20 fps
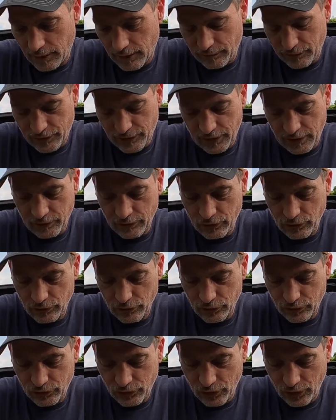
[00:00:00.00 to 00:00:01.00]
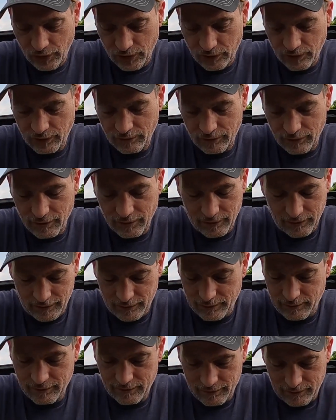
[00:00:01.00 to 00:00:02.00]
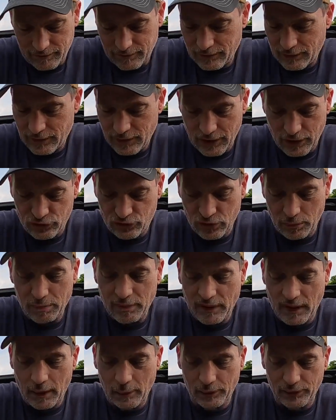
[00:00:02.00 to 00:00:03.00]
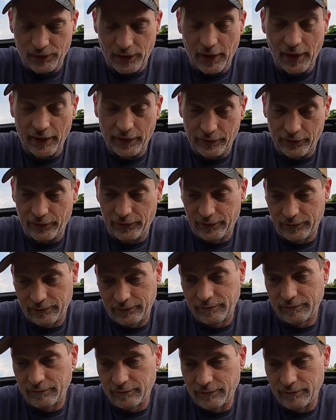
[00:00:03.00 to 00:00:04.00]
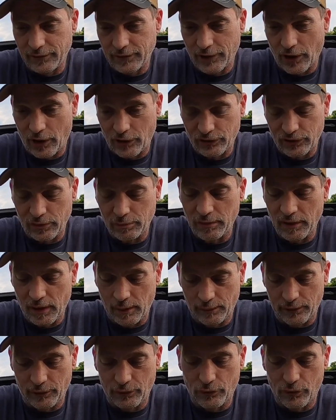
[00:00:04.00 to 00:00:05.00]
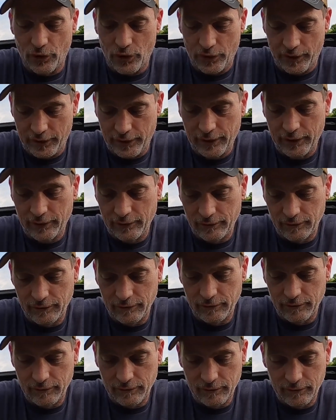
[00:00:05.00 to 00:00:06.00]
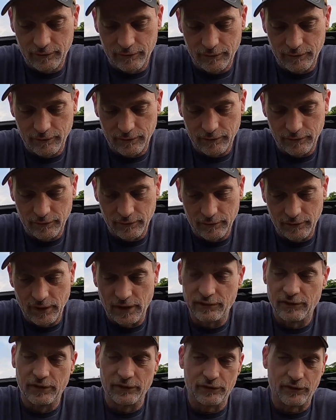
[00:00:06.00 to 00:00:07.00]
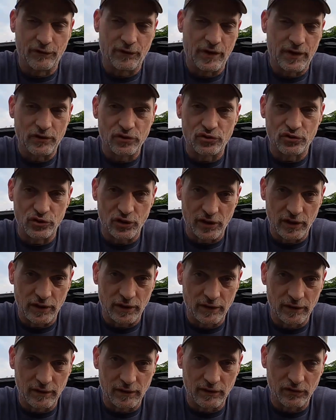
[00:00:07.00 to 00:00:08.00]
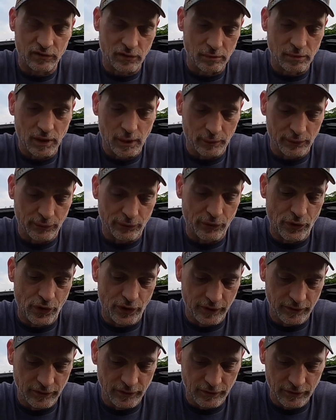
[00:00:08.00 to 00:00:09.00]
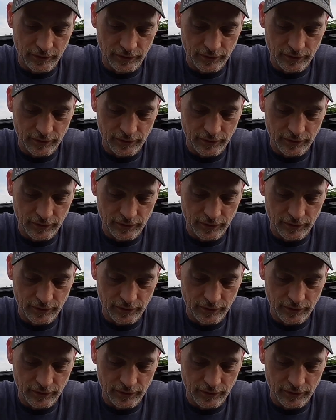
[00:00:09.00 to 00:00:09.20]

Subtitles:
Everything should be able to idle. The car should be able to run. Even if it ran shitty, it should be able to run.